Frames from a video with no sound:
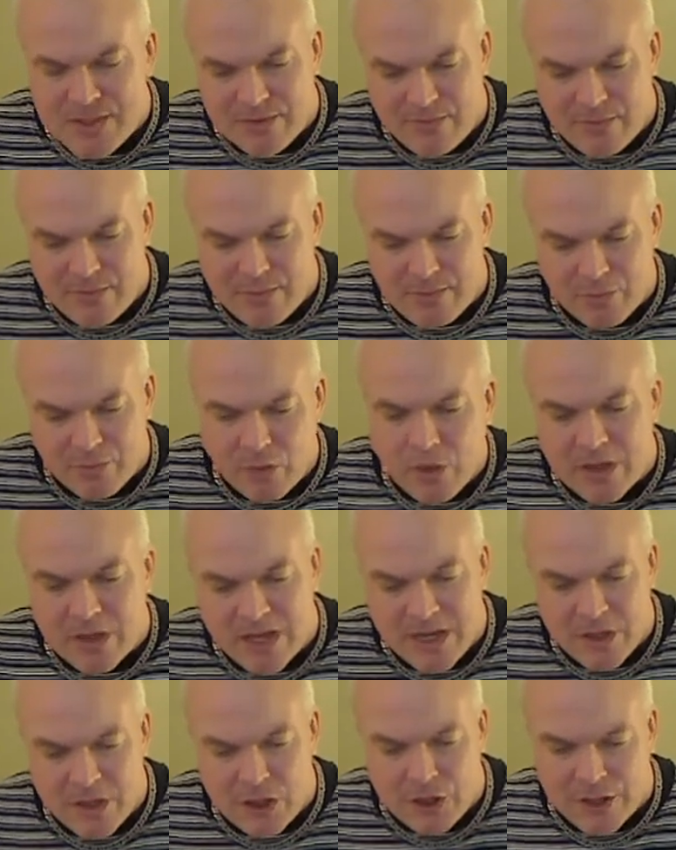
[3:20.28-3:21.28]
of them
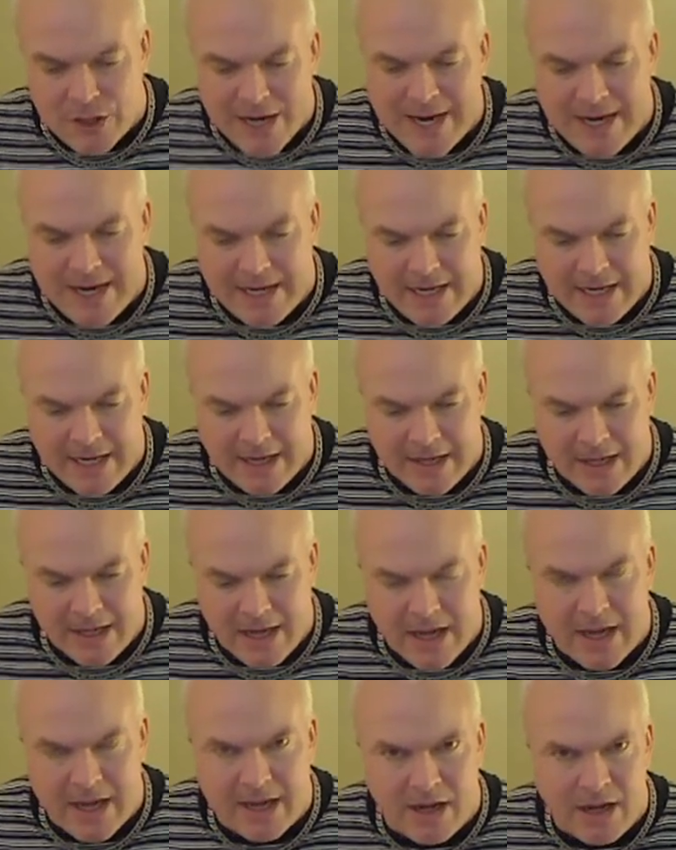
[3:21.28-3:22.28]
looking shiny
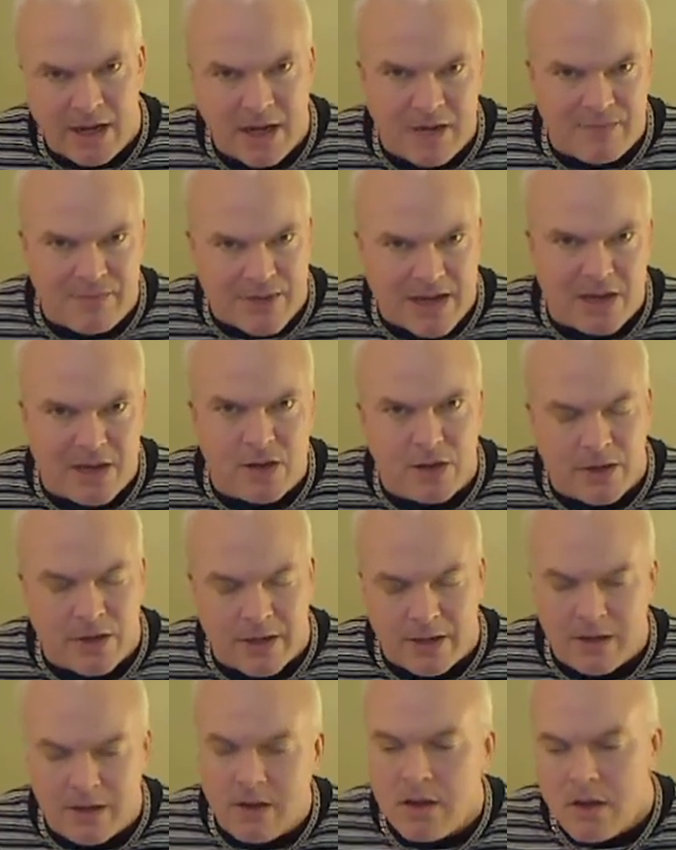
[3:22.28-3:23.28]
again if I
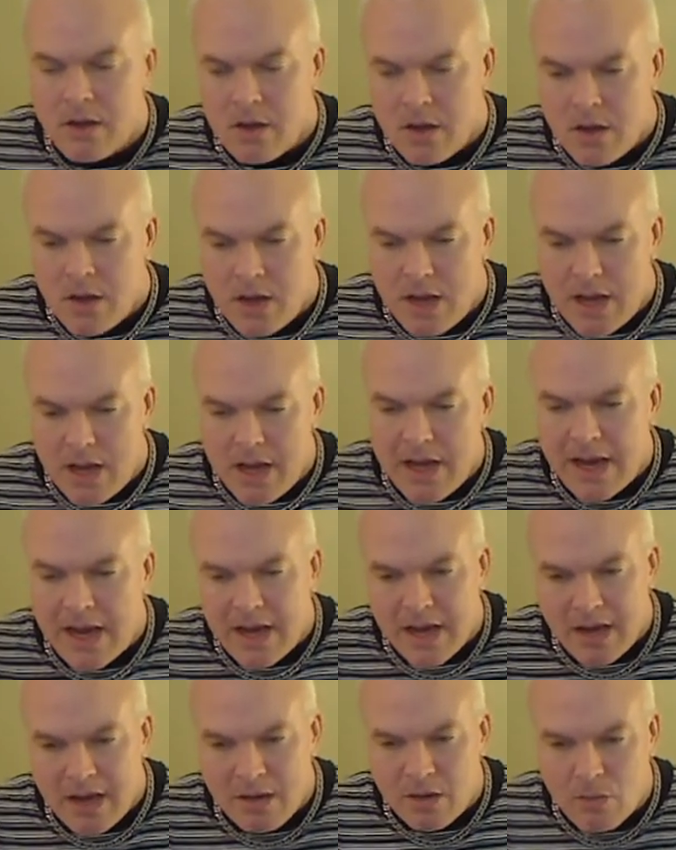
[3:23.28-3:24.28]
could.
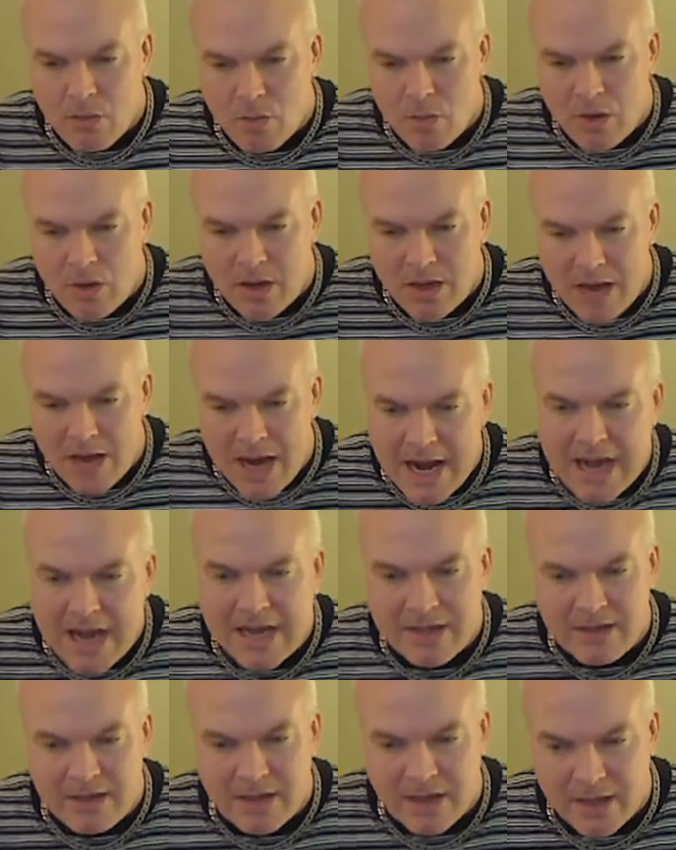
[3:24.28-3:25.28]
And what
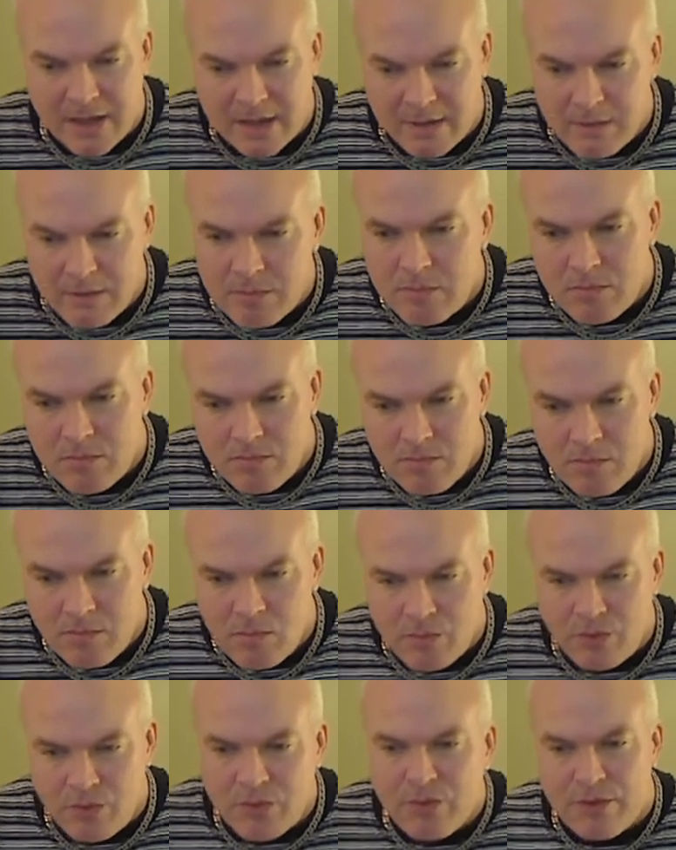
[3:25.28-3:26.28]
I did
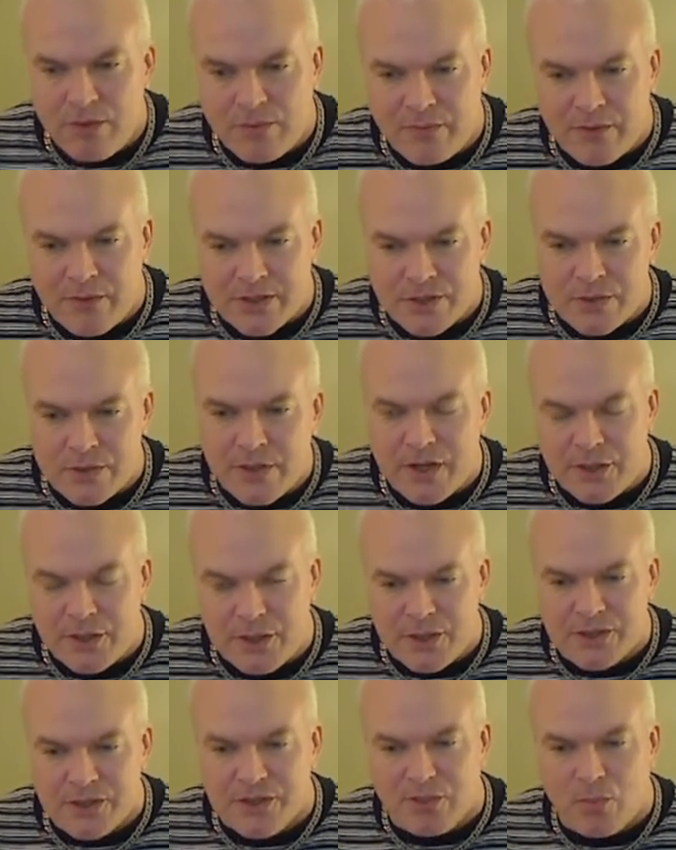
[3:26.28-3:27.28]
due to
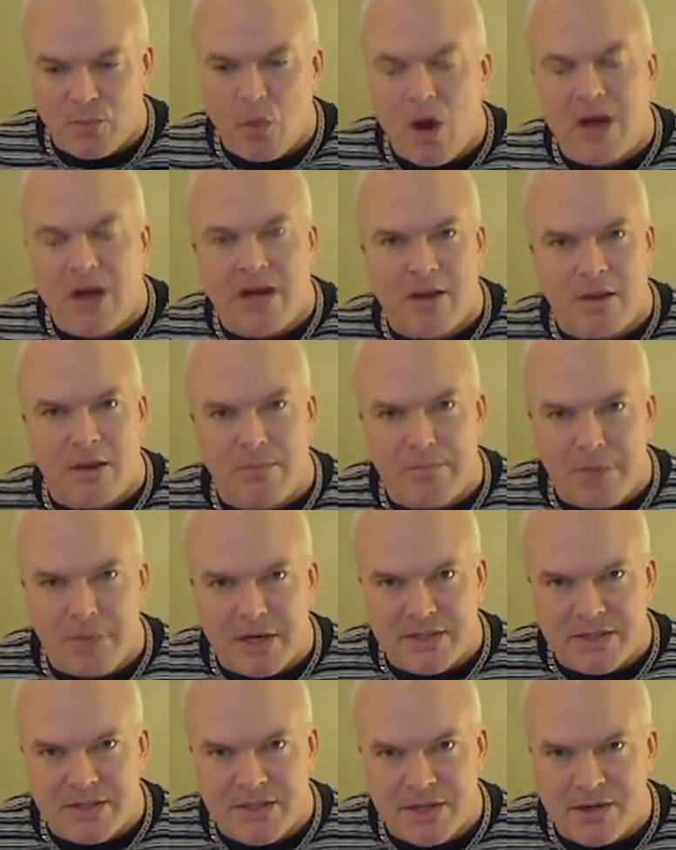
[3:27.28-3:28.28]
frustrations of wanting to
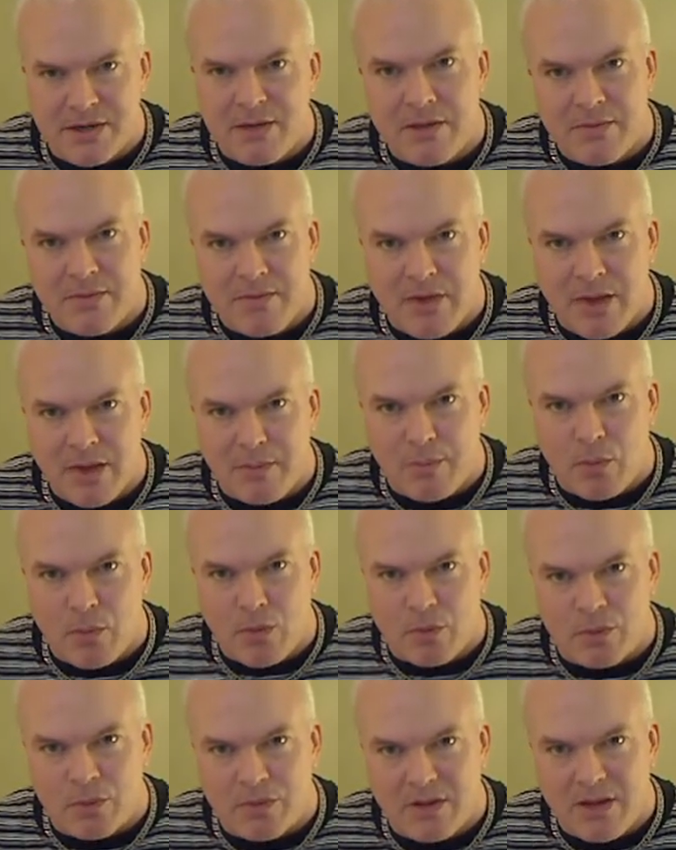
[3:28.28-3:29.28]
bust into the vape
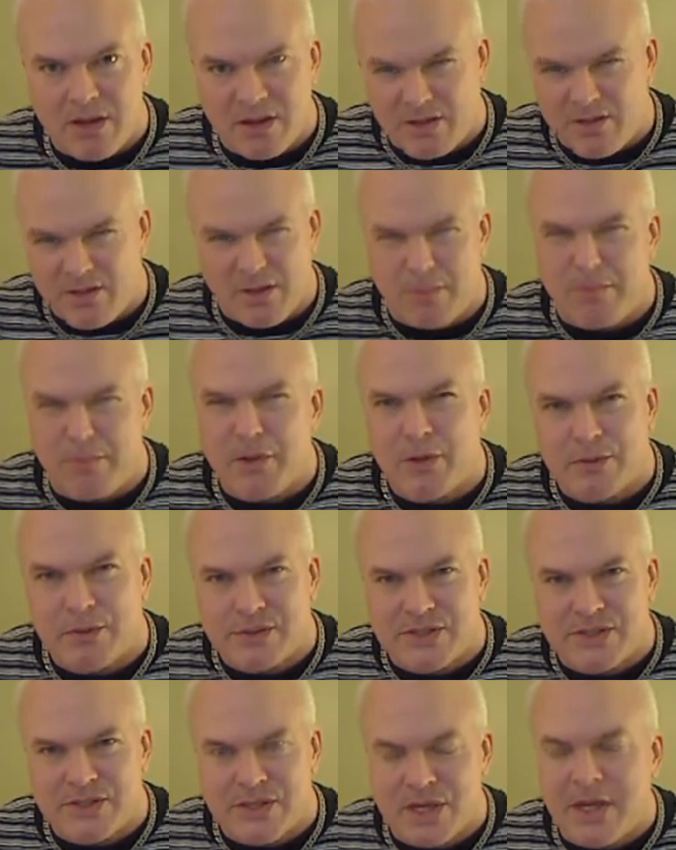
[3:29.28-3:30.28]
world, into the build
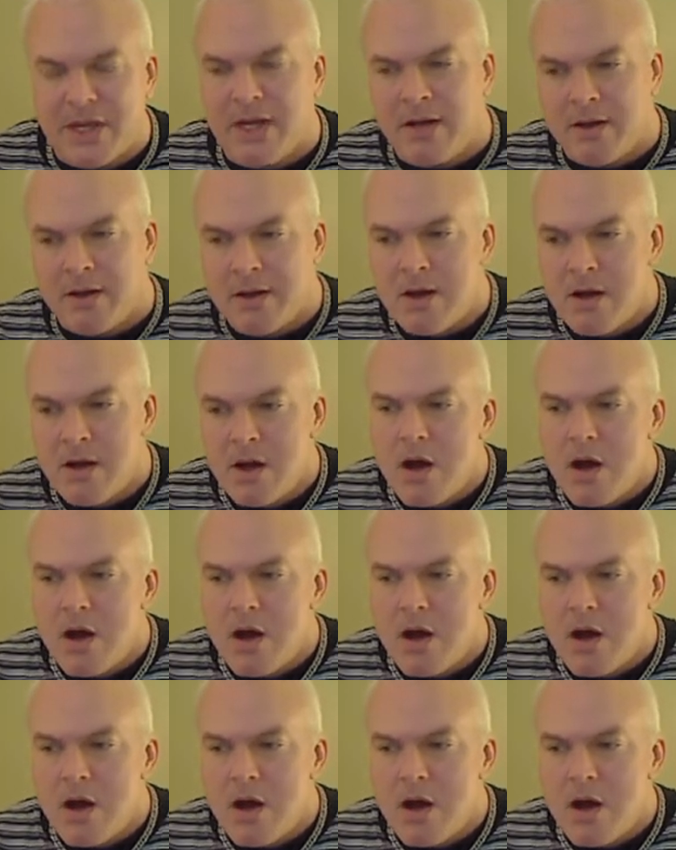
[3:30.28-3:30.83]
scene,